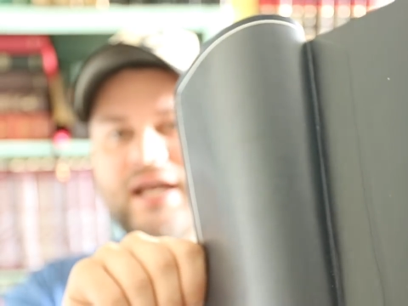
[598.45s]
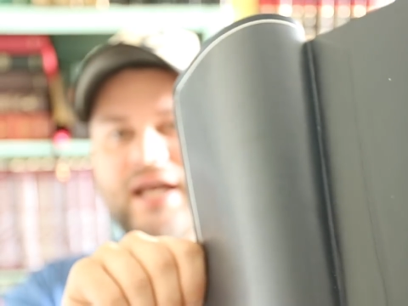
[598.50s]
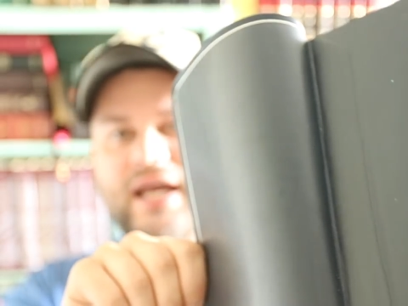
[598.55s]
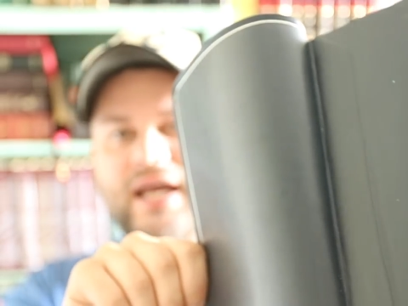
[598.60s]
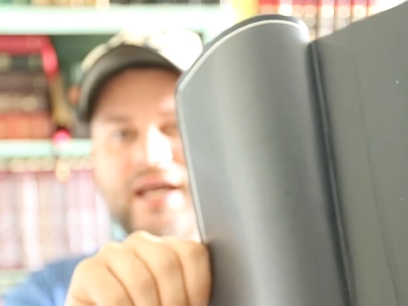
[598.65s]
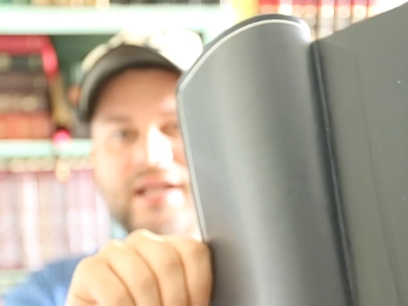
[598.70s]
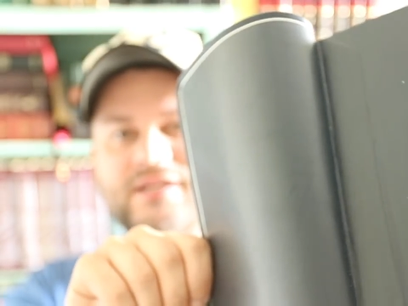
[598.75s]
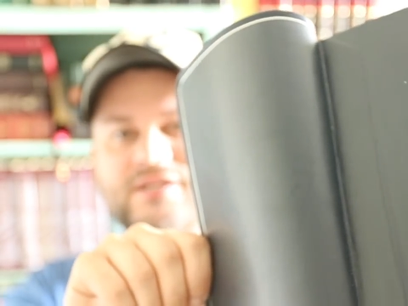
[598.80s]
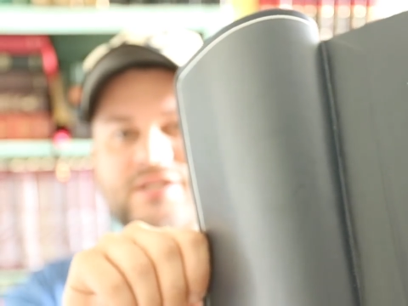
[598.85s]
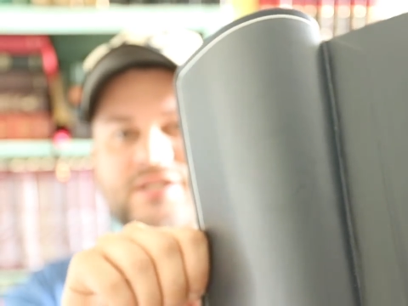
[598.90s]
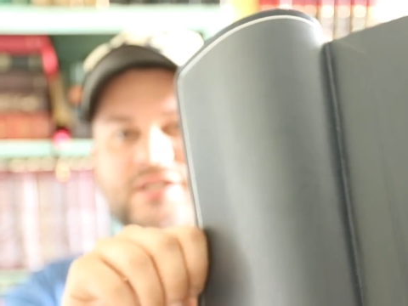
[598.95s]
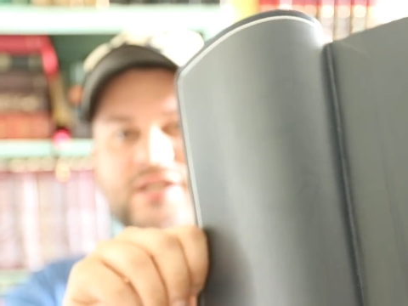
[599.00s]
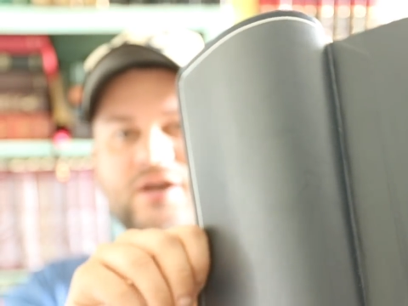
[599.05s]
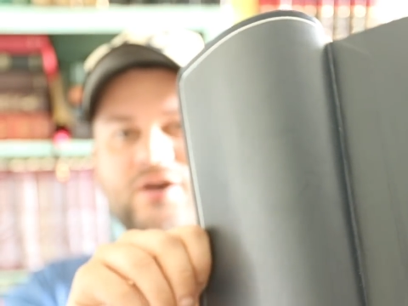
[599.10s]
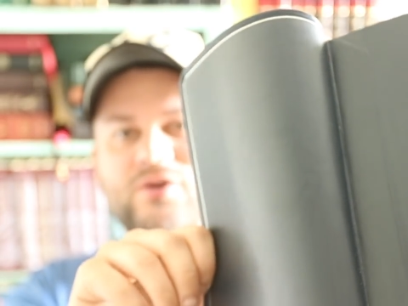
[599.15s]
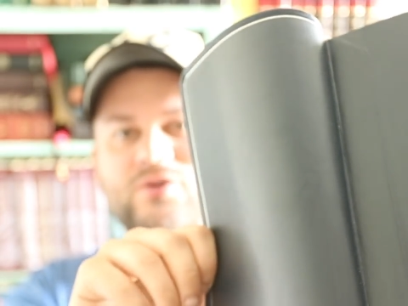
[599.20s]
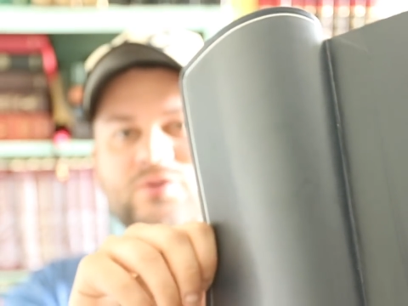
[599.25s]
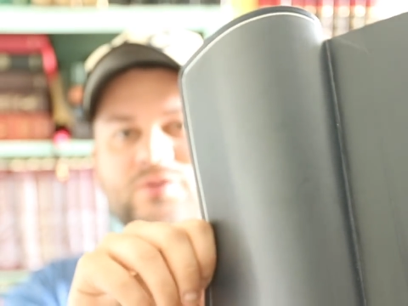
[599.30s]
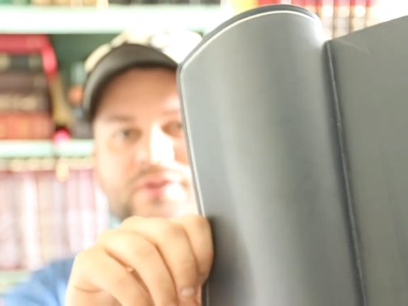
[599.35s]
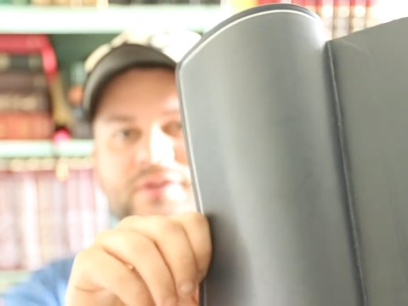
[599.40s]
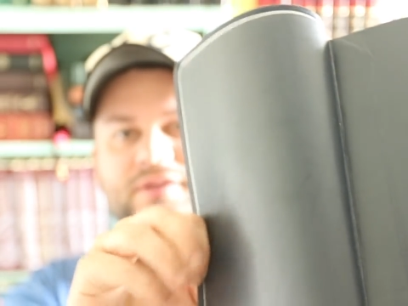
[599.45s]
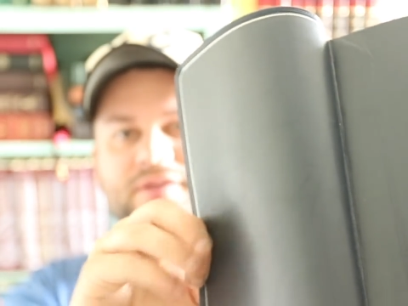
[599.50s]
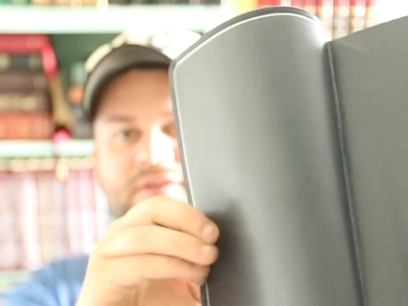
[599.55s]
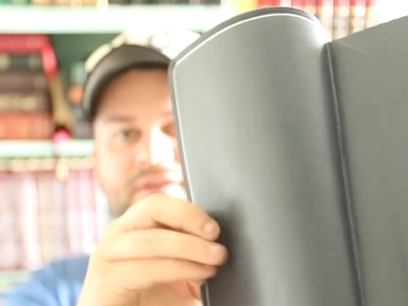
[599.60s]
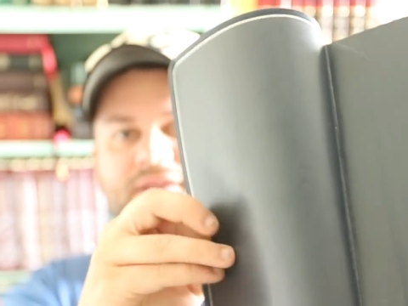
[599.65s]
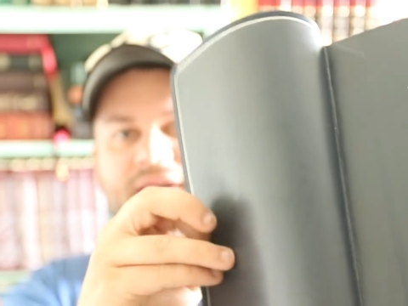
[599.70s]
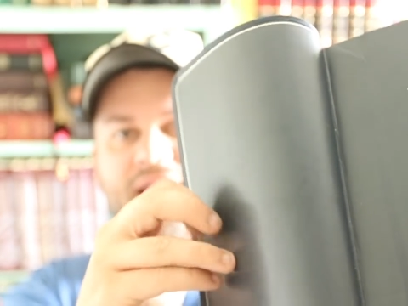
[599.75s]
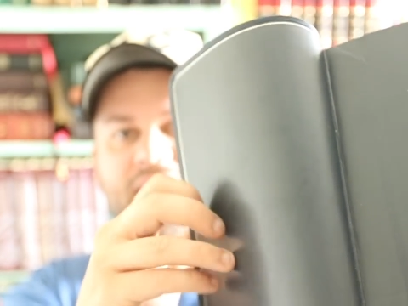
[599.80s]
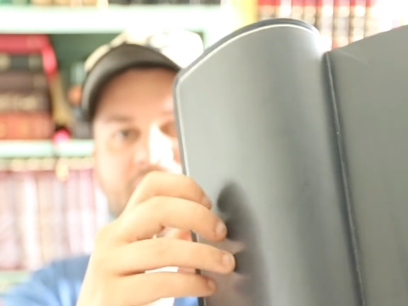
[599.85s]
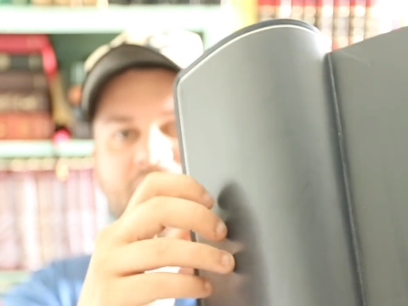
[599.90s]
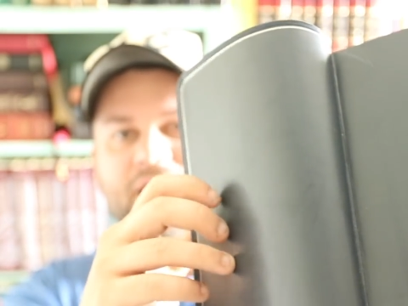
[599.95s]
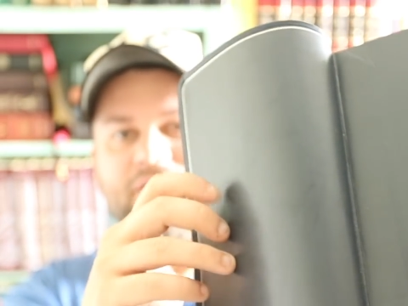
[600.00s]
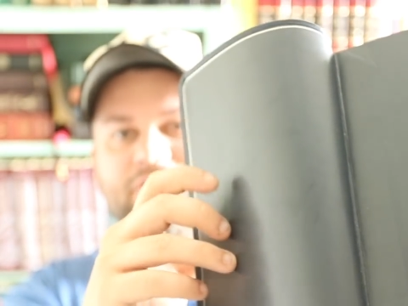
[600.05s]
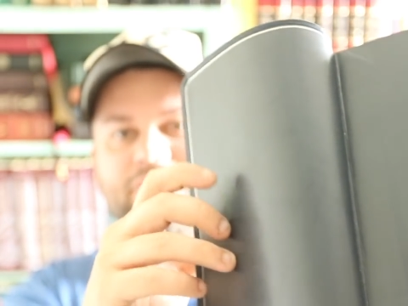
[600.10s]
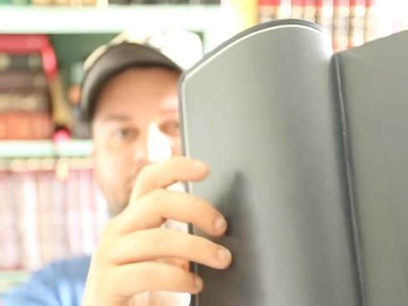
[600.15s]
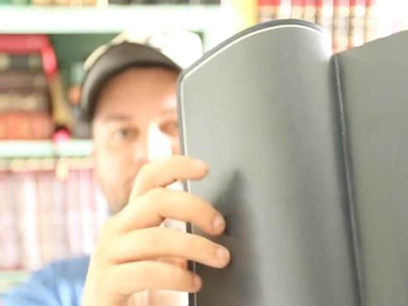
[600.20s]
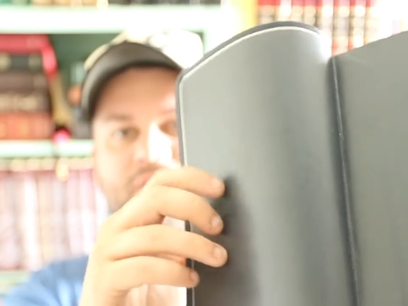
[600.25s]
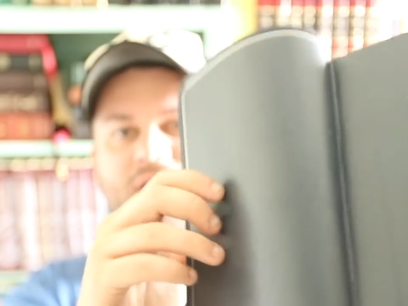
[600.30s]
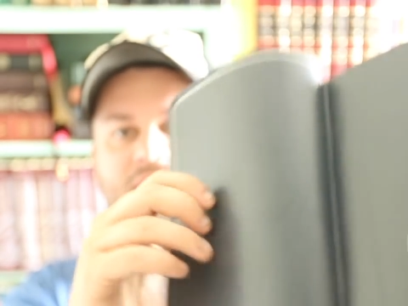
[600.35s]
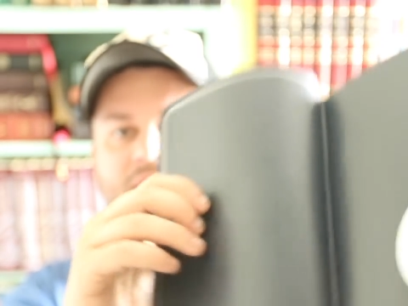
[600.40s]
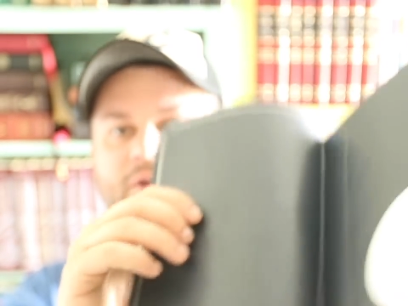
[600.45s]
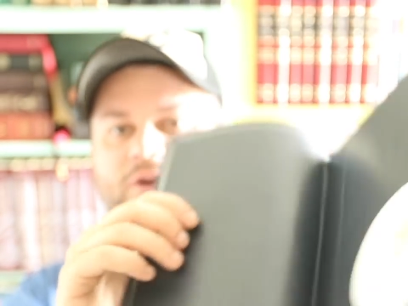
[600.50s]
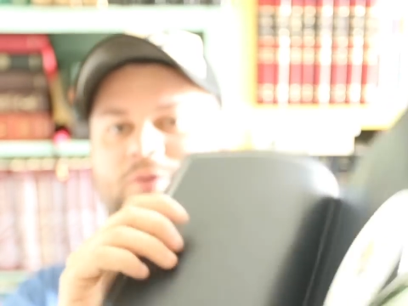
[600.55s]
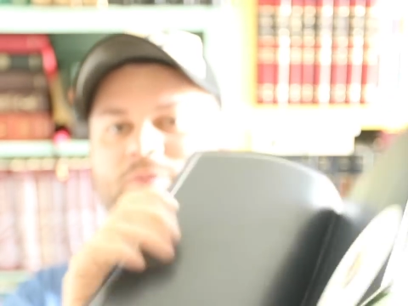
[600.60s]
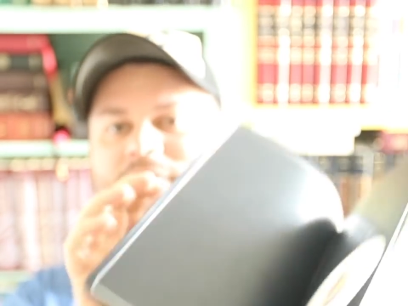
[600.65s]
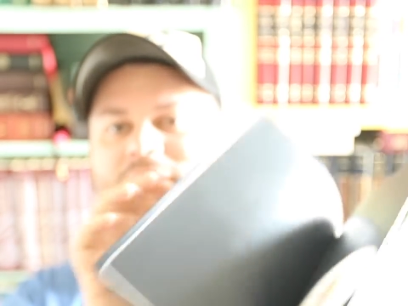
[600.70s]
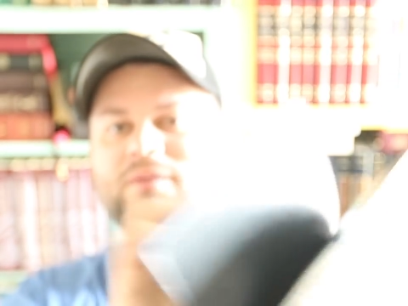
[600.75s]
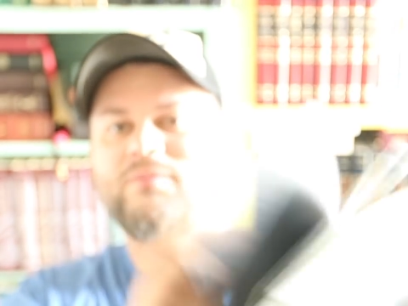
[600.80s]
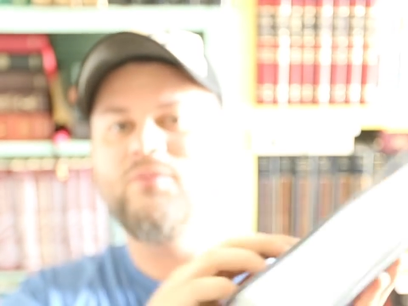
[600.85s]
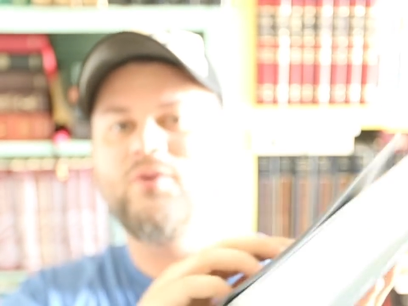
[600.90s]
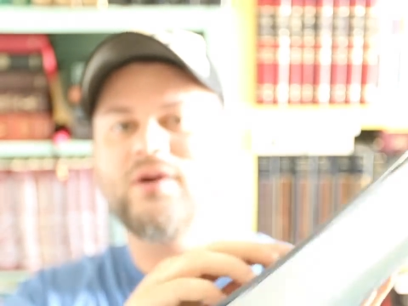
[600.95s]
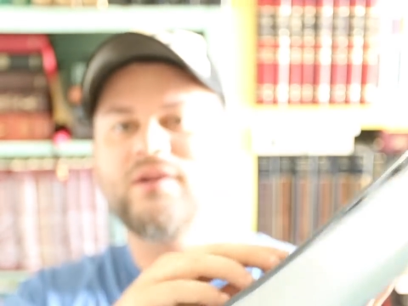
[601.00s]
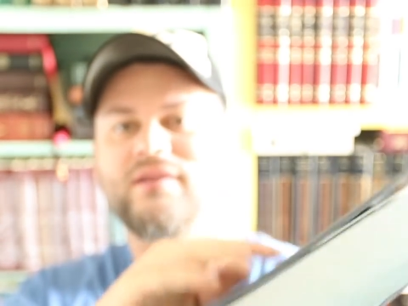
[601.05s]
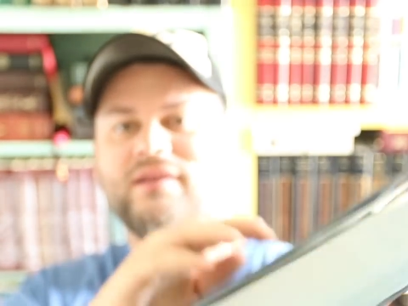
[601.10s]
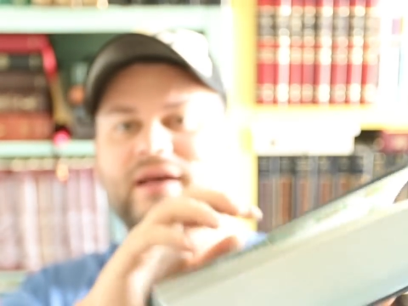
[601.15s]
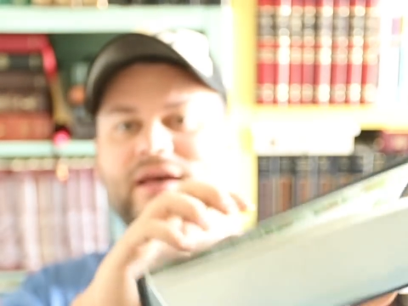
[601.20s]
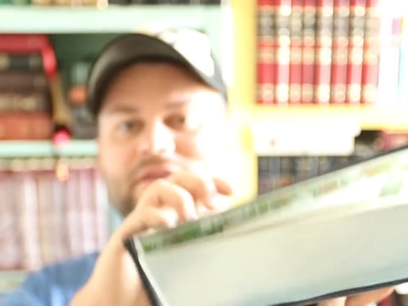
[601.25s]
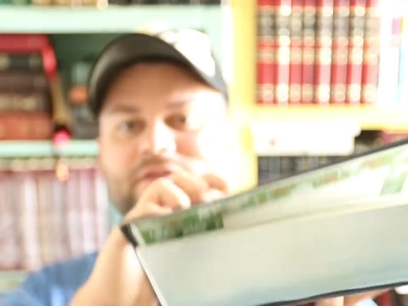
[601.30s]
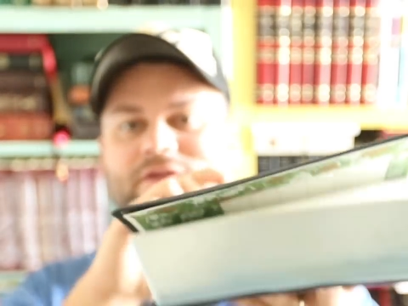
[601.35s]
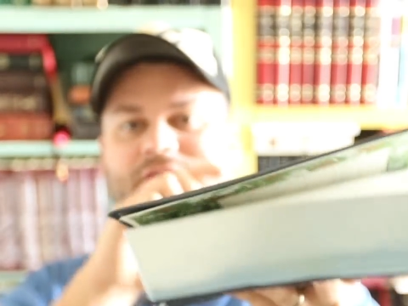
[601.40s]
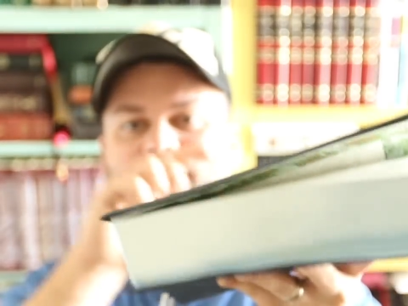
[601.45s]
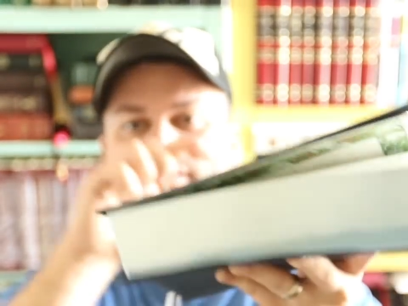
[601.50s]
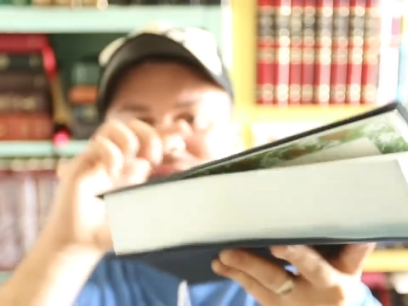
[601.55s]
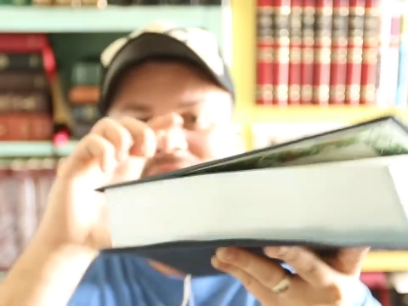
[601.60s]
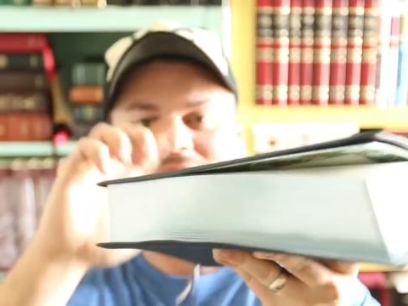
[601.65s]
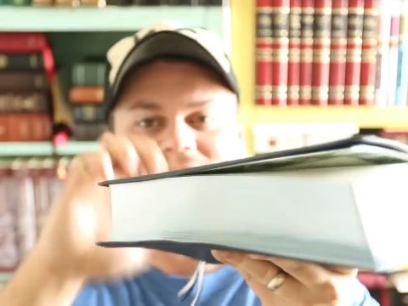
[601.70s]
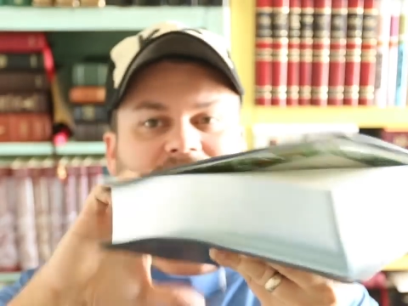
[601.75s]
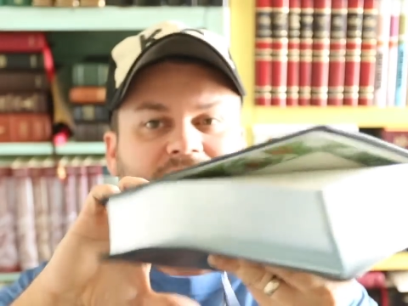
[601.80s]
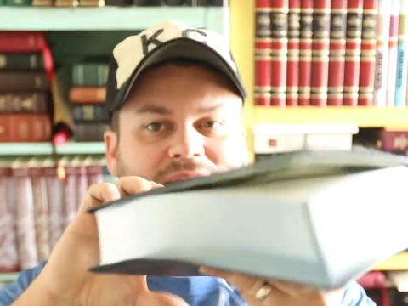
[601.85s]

And so they have a little bit more leather in